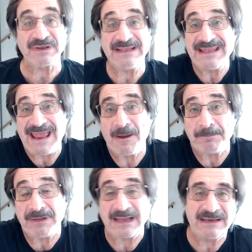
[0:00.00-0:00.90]
He
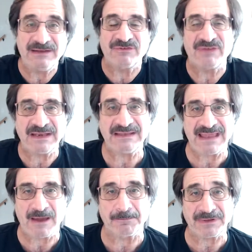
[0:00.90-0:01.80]
downplayed it. He said he
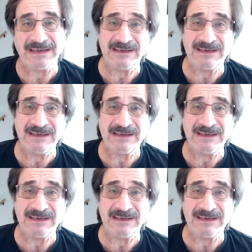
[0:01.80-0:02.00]
downplayed it.